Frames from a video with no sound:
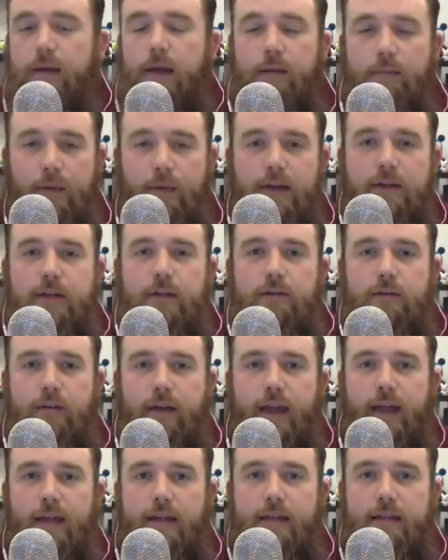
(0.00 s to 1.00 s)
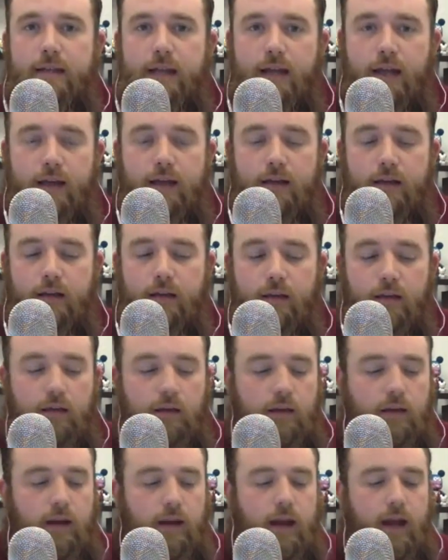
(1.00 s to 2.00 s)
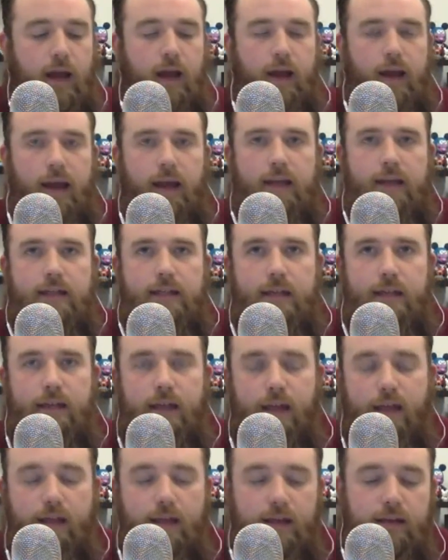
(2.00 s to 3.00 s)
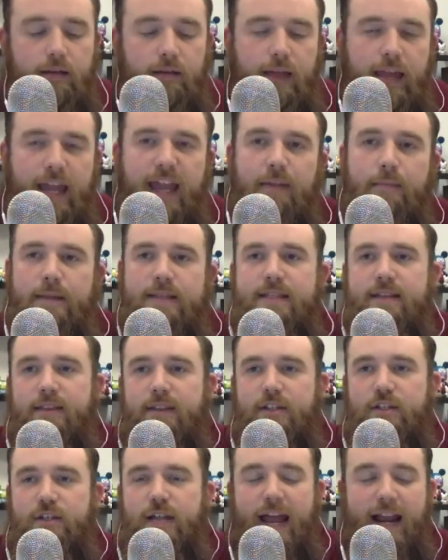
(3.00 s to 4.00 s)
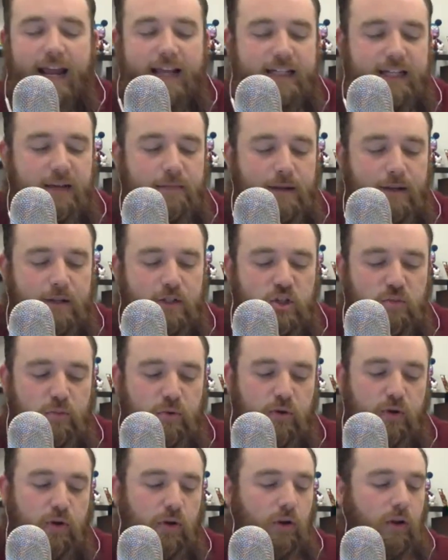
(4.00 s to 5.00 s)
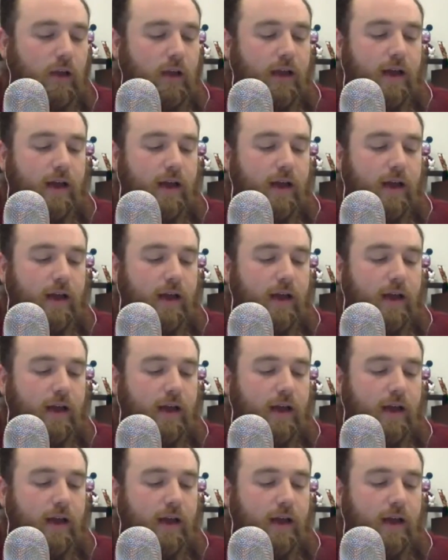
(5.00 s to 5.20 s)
I do. And Abe is in the chat asking about Supergirl.